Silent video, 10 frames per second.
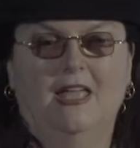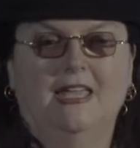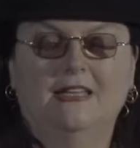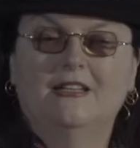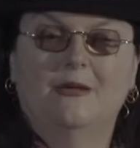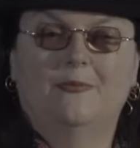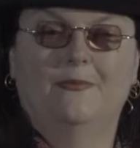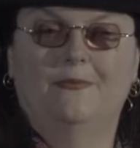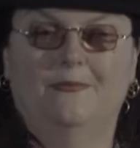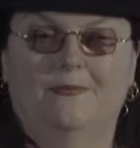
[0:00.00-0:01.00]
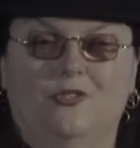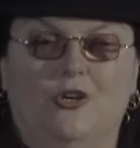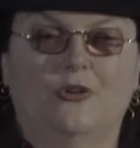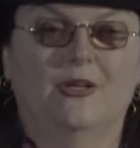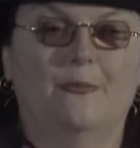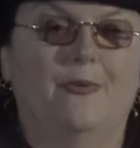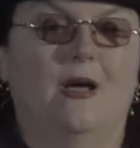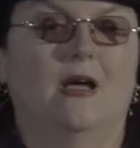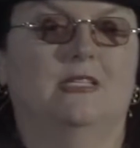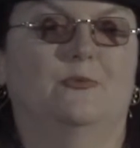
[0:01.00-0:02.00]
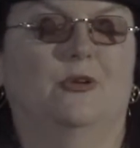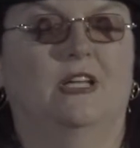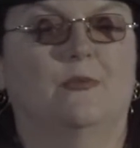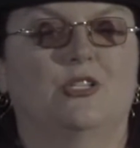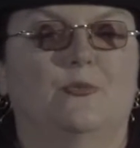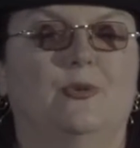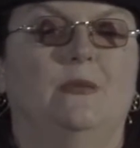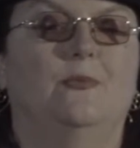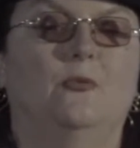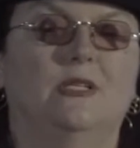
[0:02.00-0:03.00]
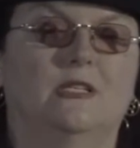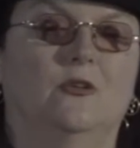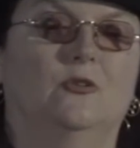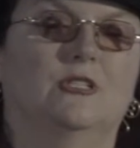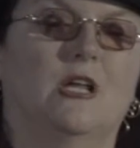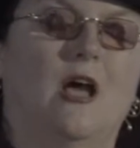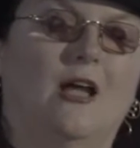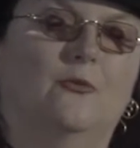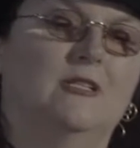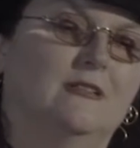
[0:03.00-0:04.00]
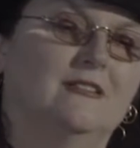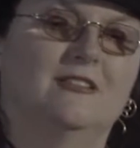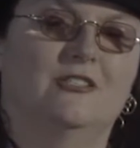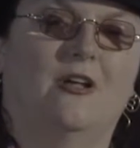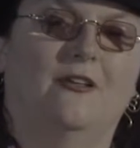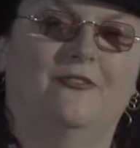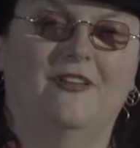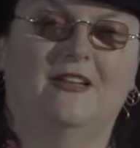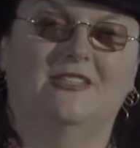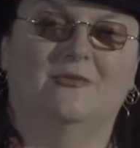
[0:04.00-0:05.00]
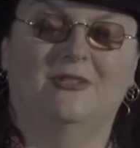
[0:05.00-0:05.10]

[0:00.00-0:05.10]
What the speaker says: He ended up chartering a bus, bringing a bunch of people. We did a whole talk. We did an install fest.